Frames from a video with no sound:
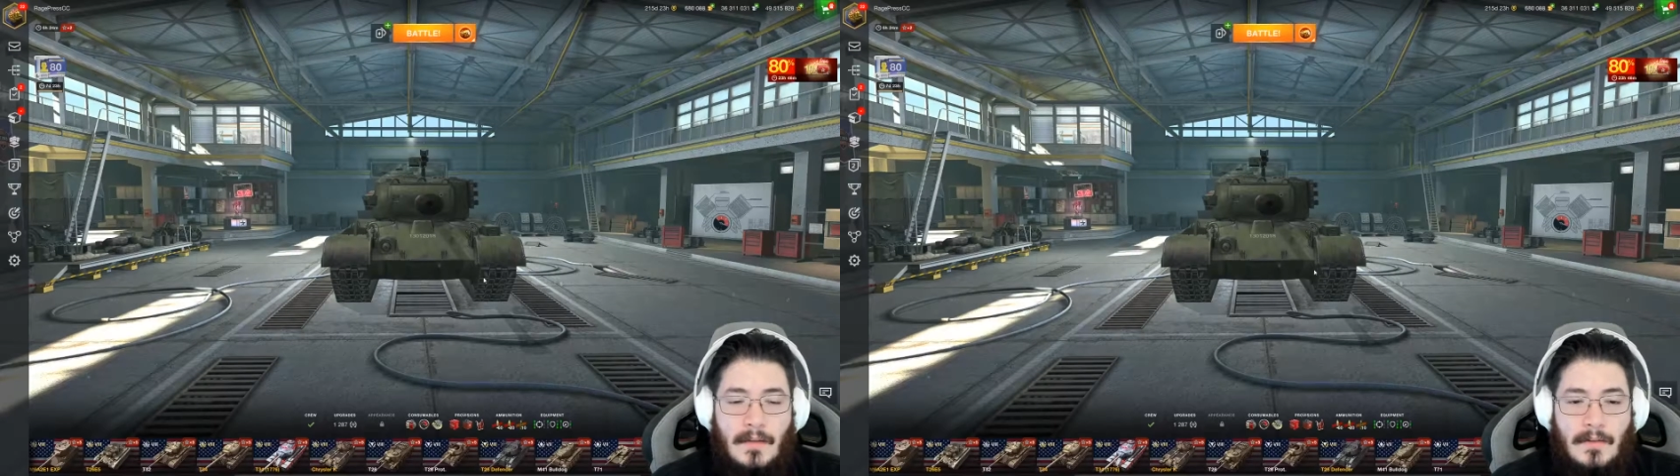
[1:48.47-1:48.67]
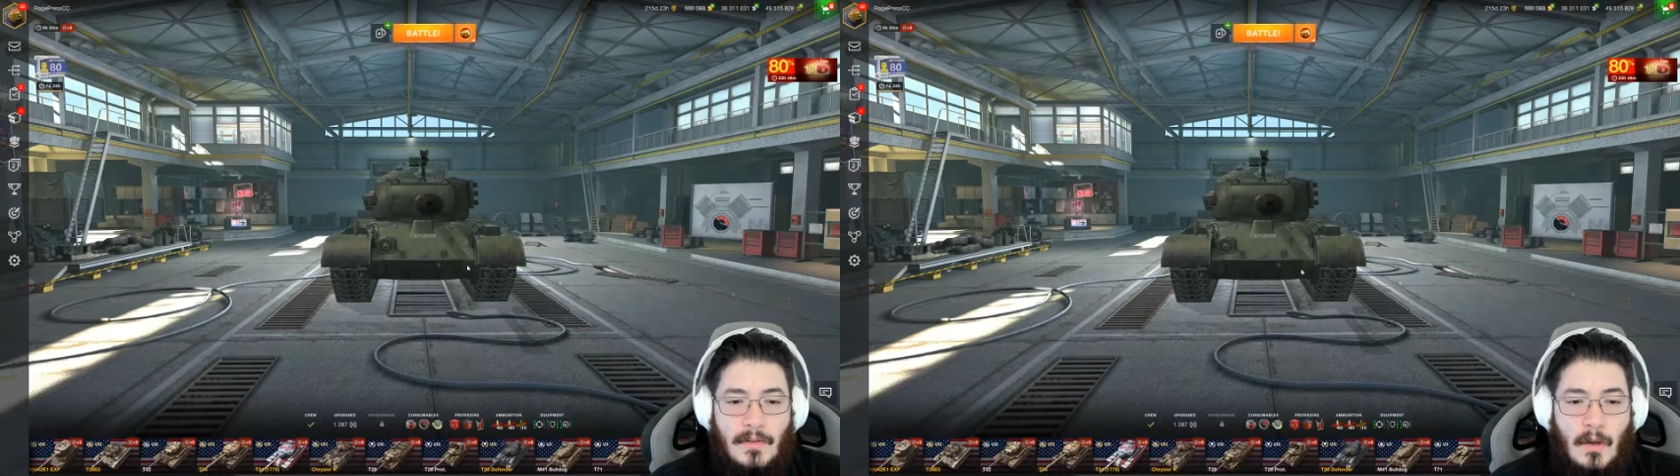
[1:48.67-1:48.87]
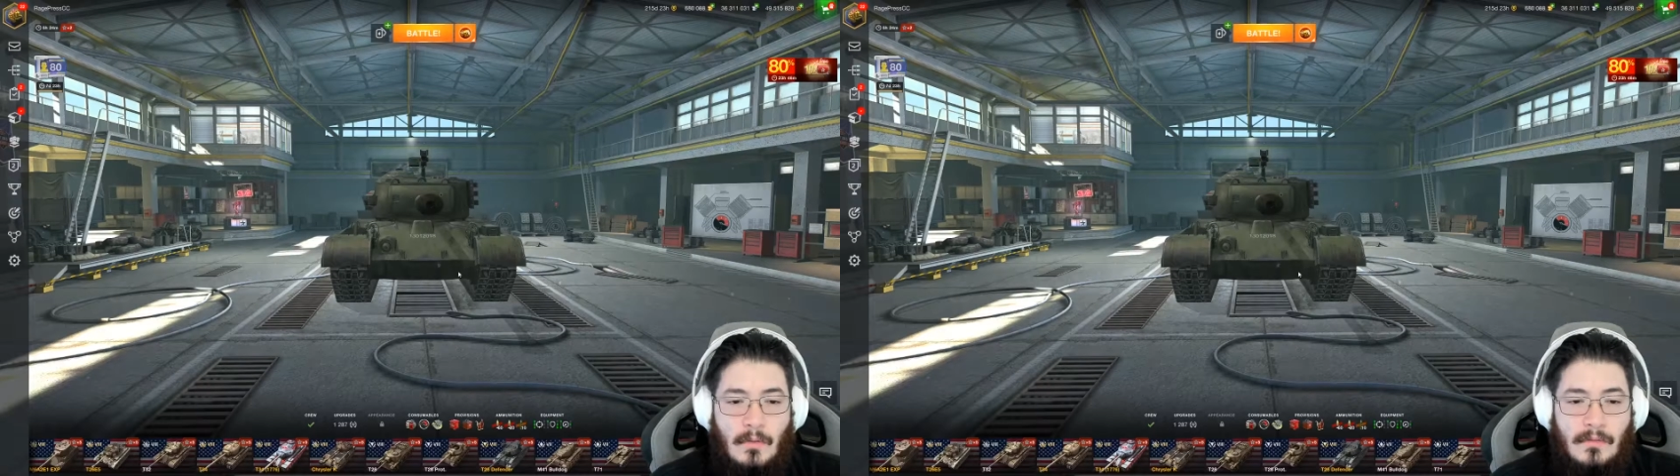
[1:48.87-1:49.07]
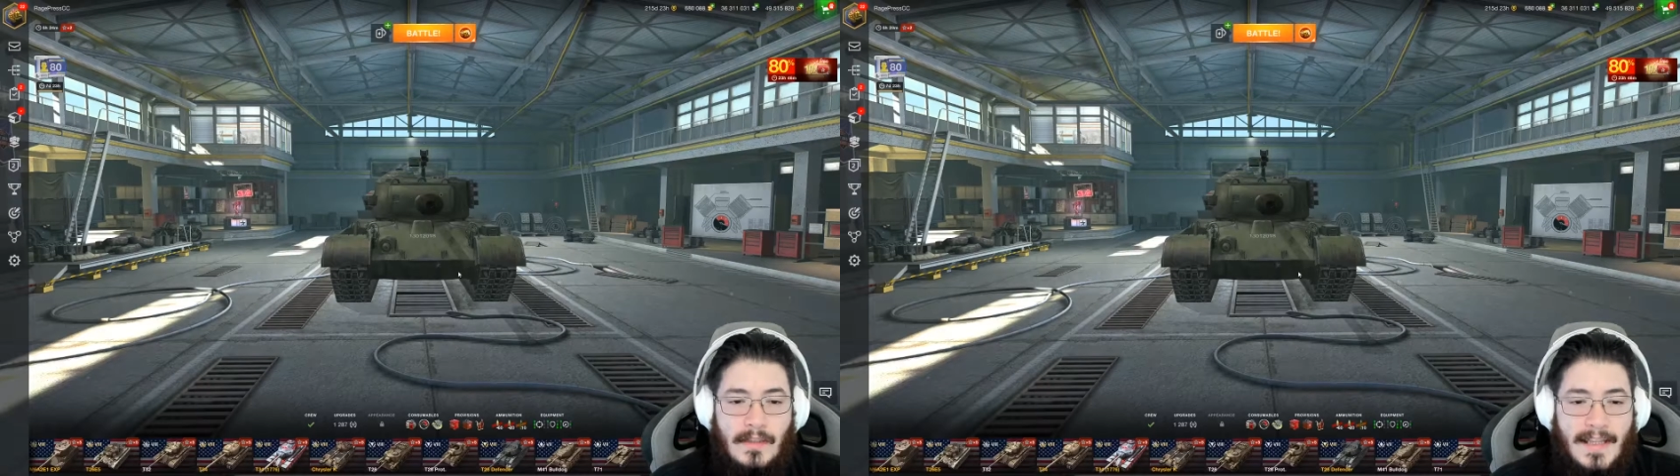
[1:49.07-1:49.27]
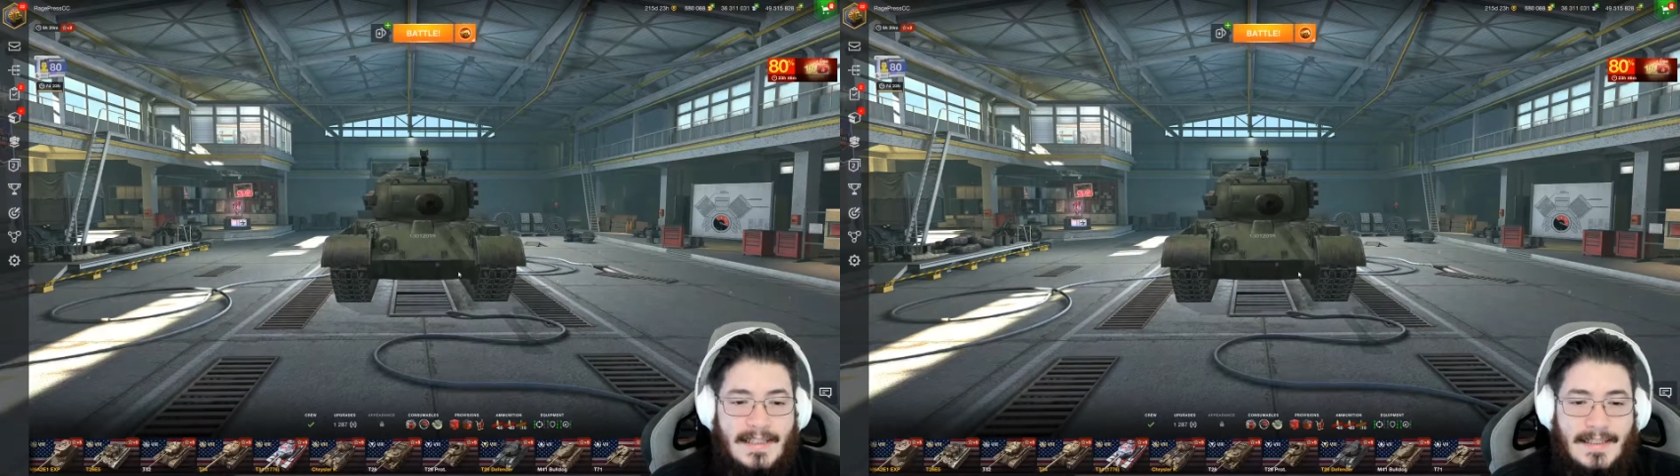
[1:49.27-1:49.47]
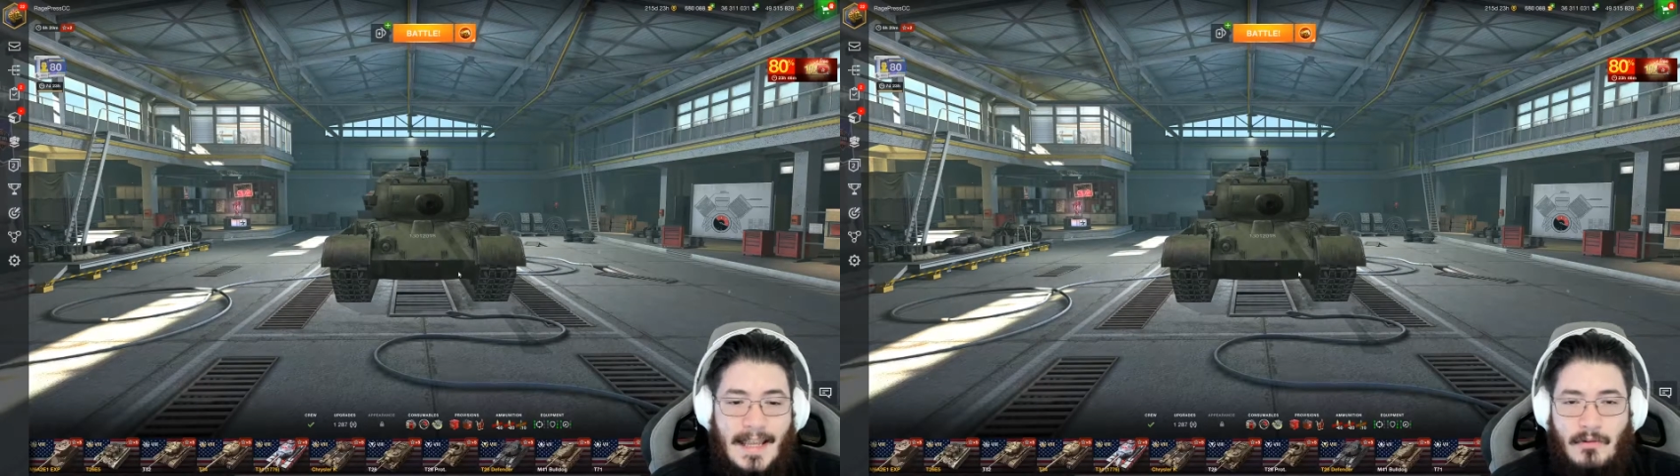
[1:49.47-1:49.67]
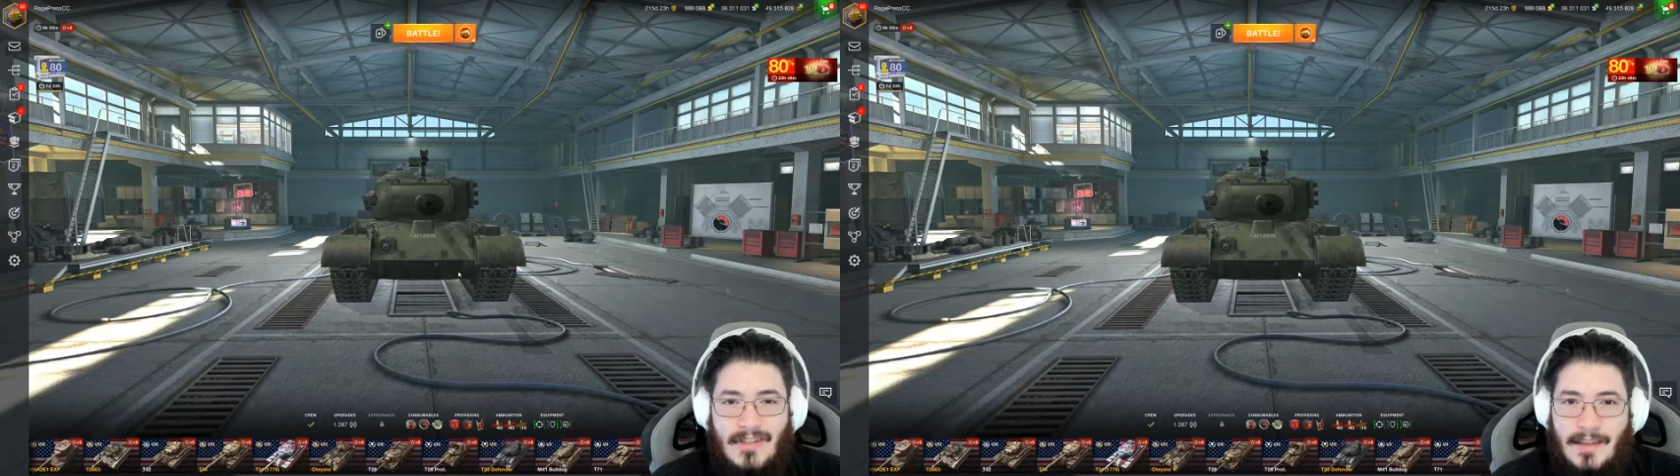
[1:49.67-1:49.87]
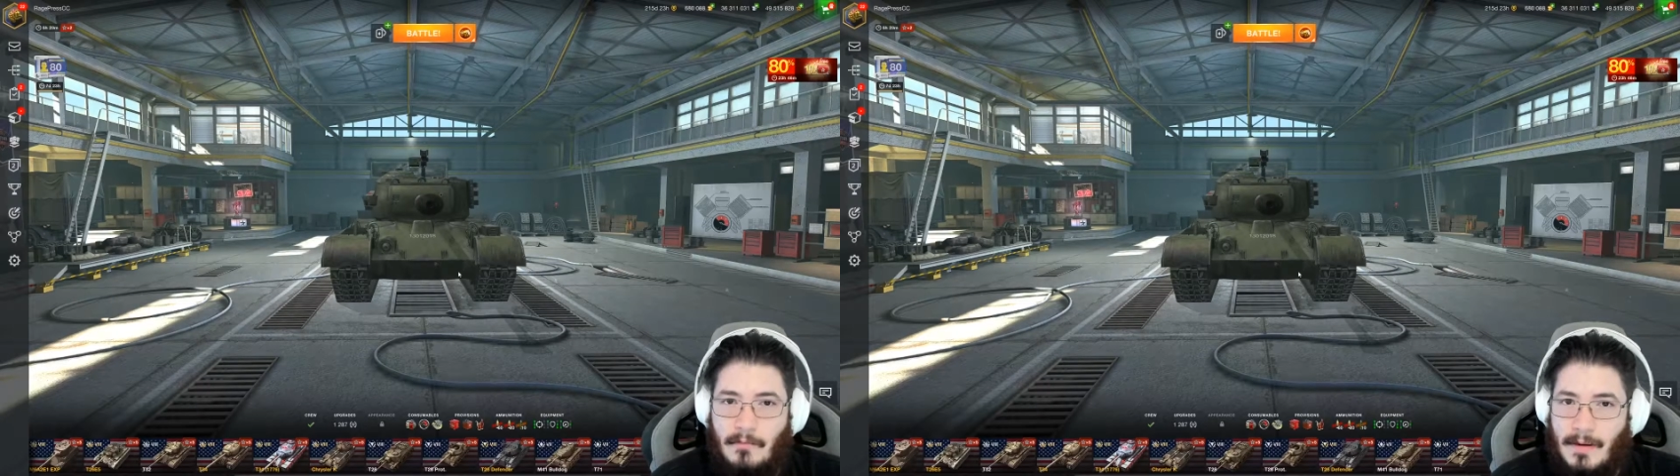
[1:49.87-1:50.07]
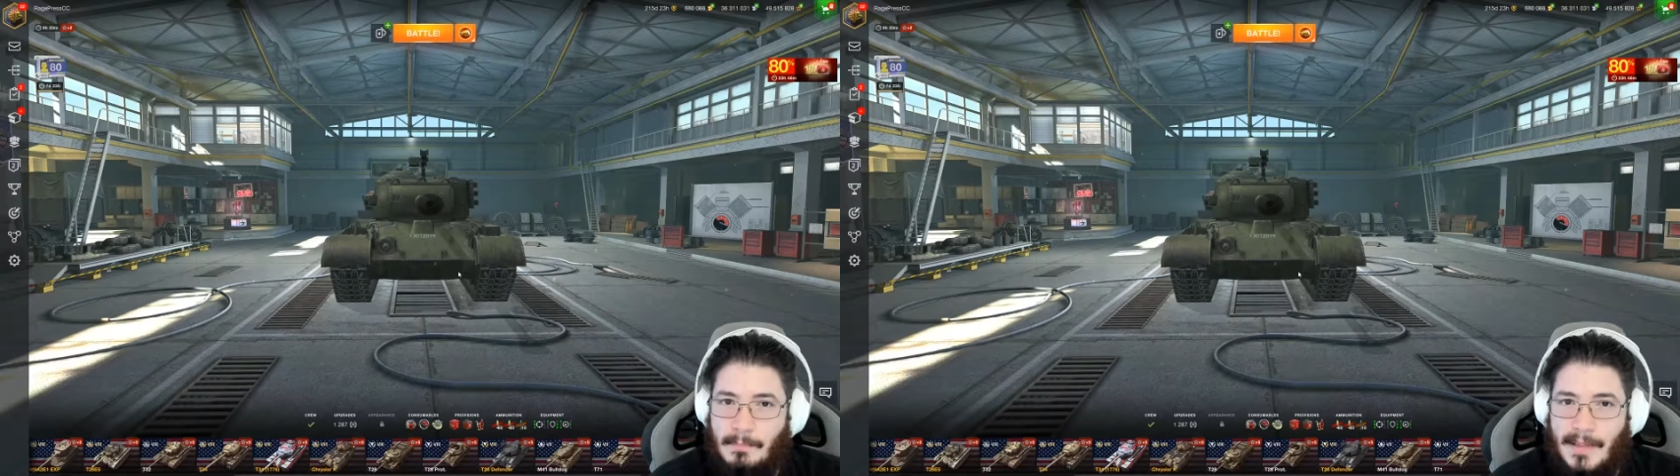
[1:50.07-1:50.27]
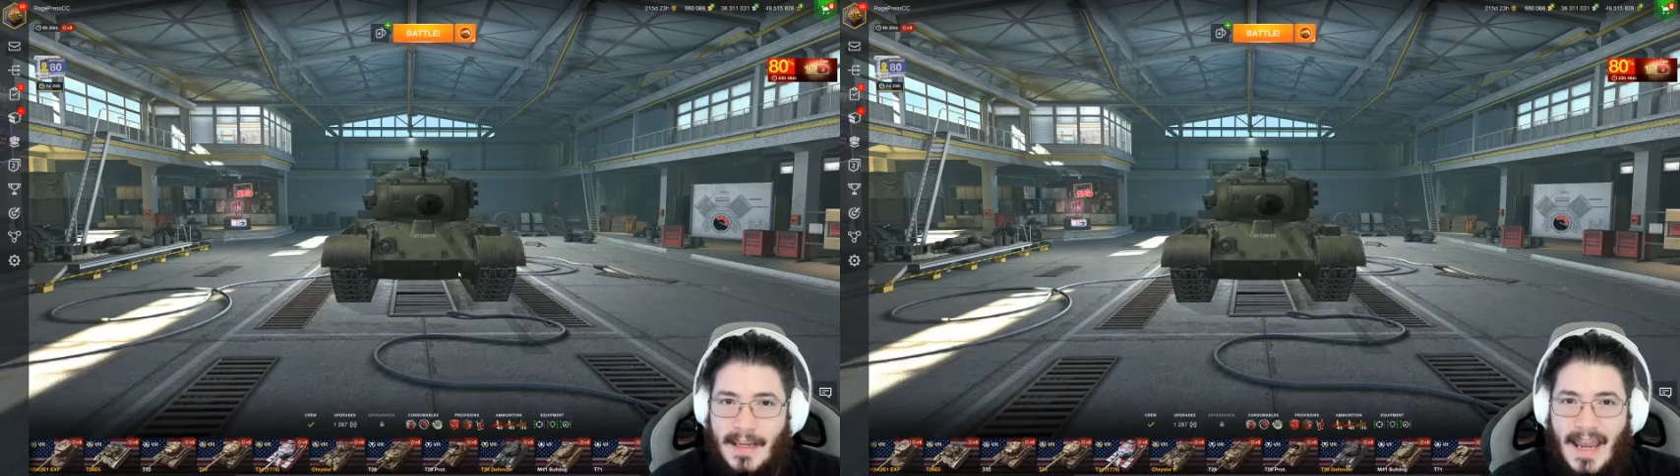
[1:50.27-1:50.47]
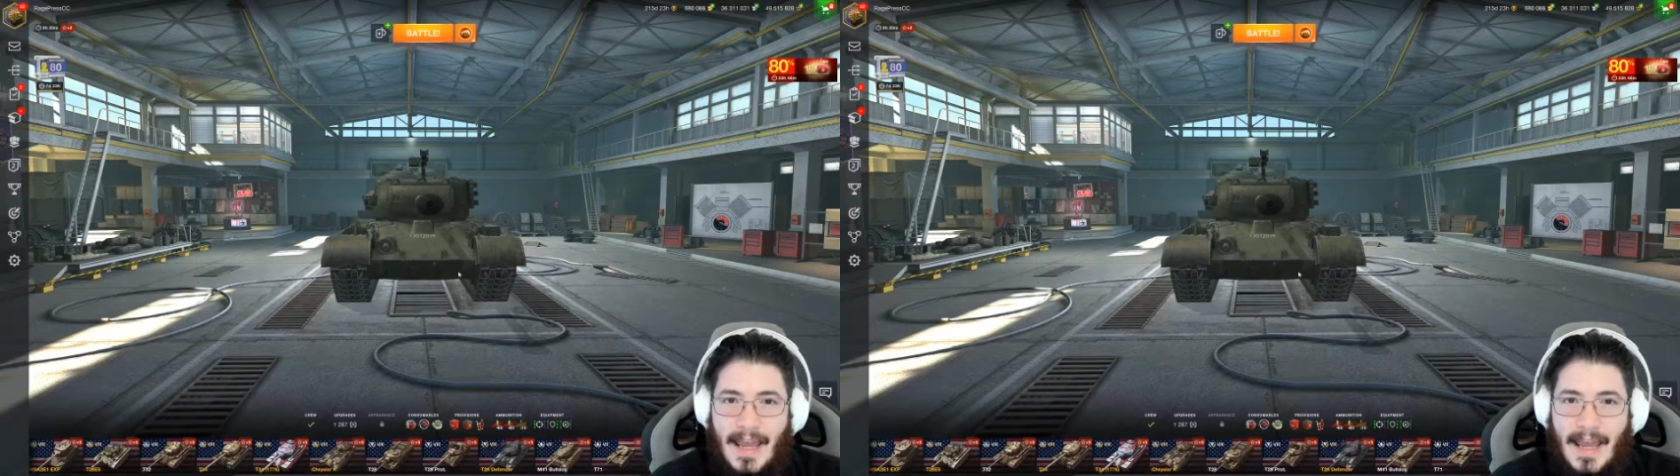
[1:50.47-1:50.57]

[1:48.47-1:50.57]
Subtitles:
So let's now see the replay